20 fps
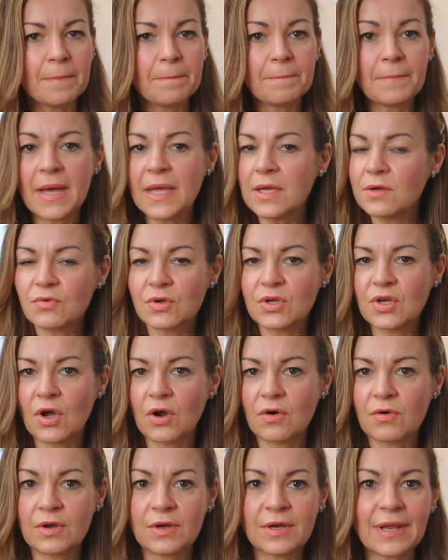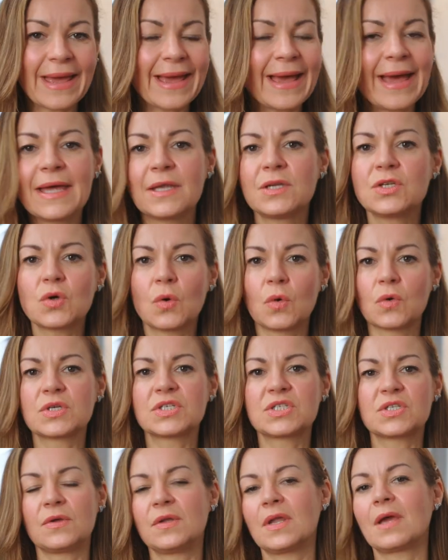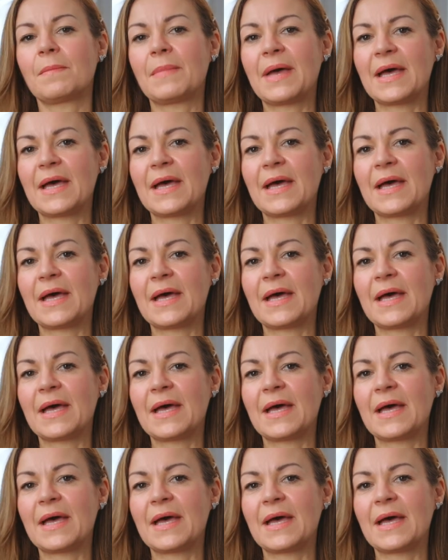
Microcurrent and or sonic